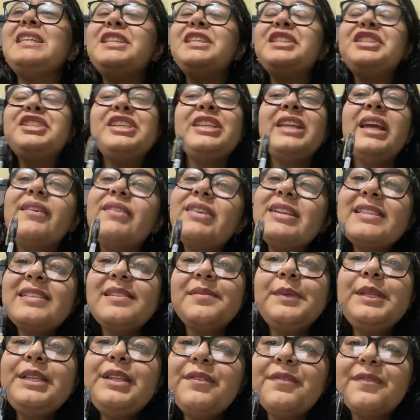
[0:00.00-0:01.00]
She never
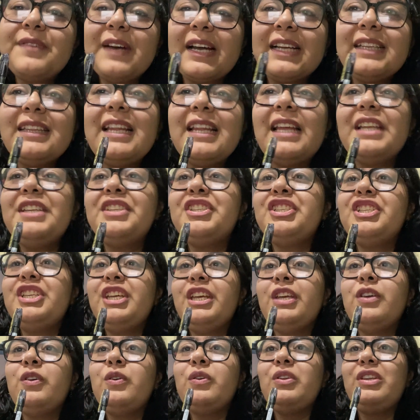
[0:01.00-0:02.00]
accepted the fact that she
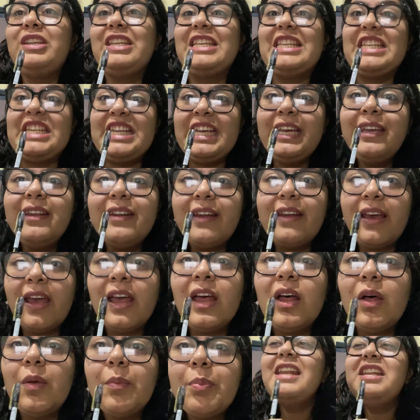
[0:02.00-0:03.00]
could need
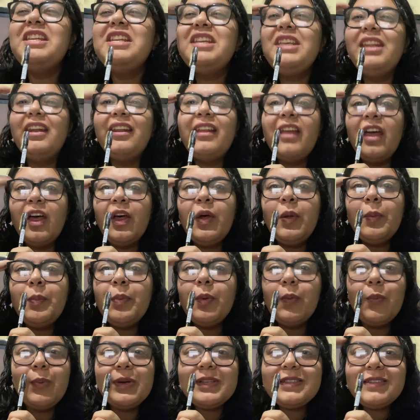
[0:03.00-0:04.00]
help. Needed help
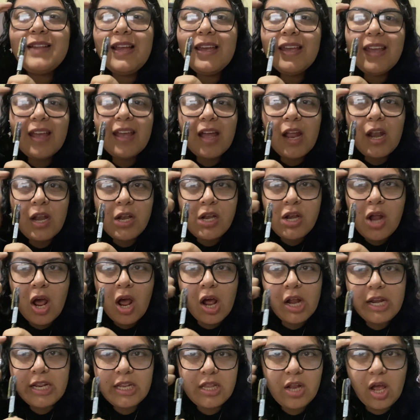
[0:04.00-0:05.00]
was like
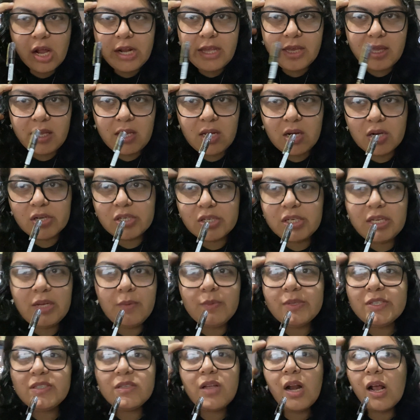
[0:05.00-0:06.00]
not in here. It
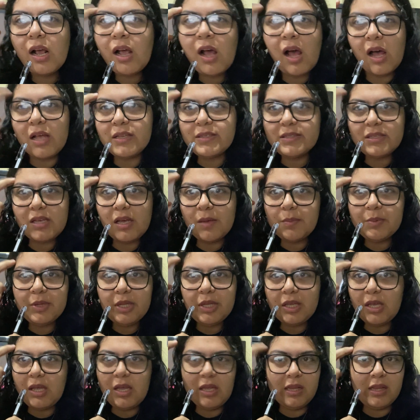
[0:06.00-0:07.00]
was not a concept
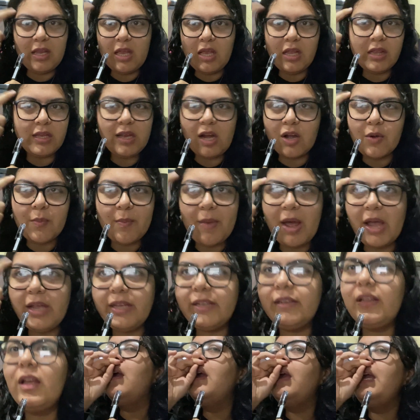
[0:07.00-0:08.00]
in her
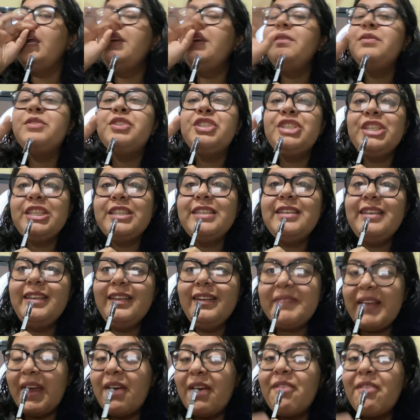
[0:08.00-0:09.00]
mind. If she
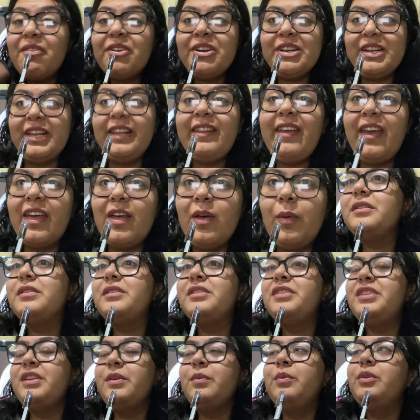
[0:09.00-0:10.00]
did ever need help,
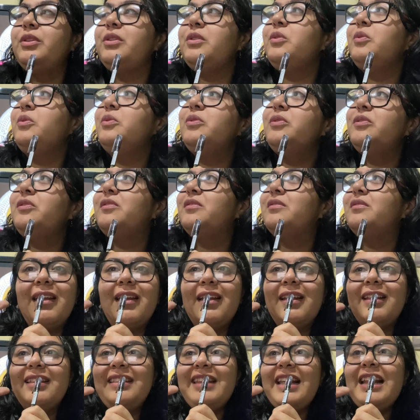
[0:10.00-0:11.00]
she would lose
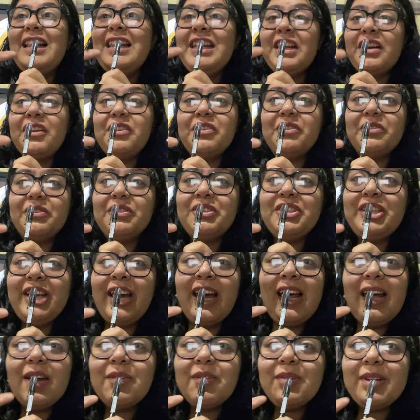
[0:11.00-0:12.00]
the little she
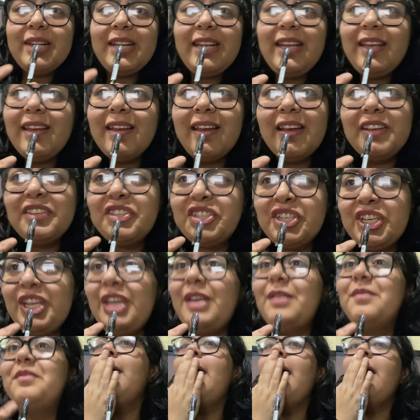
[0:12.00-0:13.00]
had already
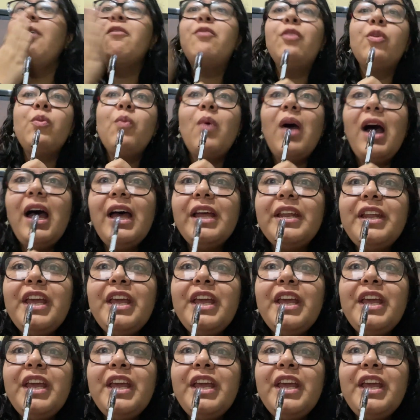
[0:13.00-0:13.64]
achieved. And for what?